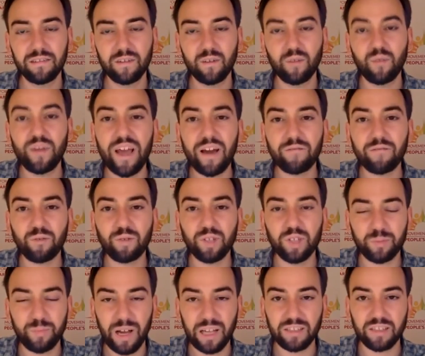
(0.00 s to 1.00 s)
We have a
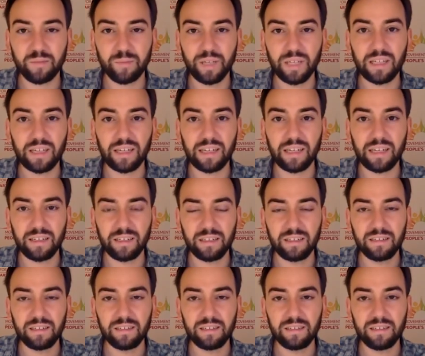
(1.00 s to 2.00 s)
responsibility,
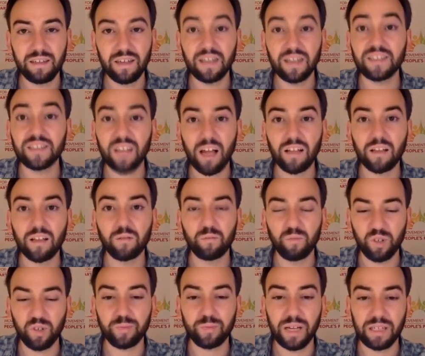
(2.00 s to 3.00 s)
a solemn
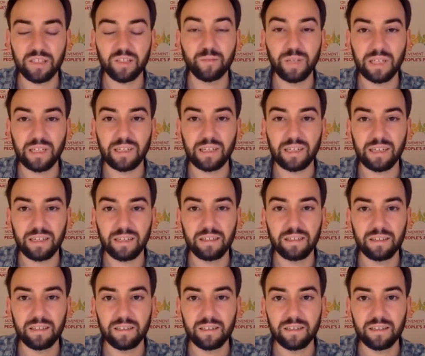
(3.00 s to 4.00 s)
responsibility,
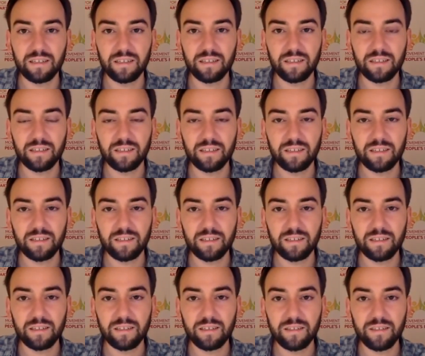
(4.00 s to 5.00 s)

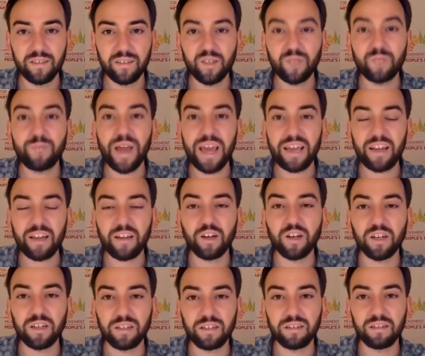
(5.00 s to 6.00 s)
to make
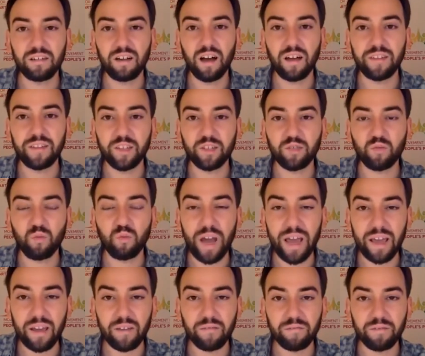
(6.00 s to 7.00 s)
good on this
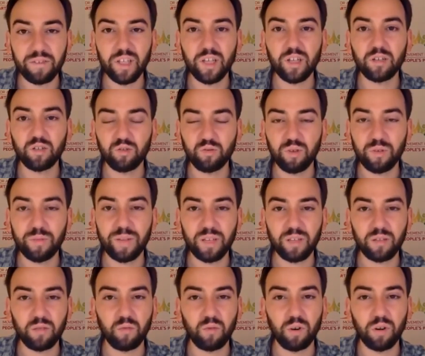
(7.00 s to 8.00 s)
wave that is sweeping
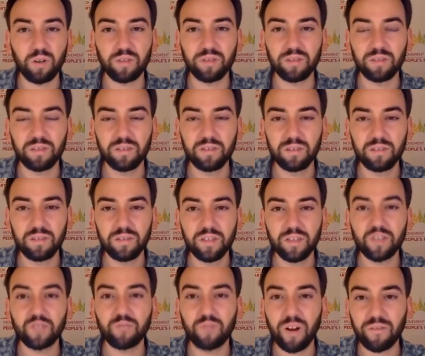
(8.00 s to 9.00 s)
the world,
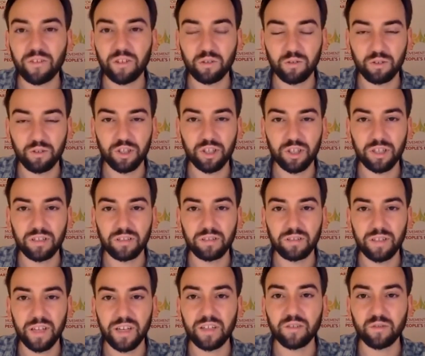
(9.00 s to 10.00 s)
this revolution
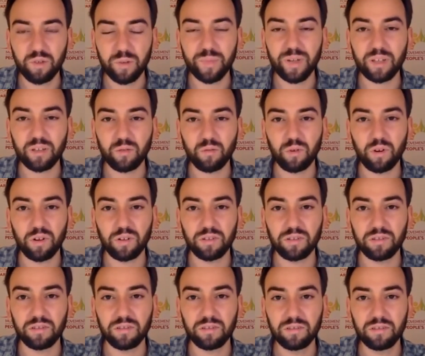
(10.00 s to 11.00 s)
that is sweeping the world,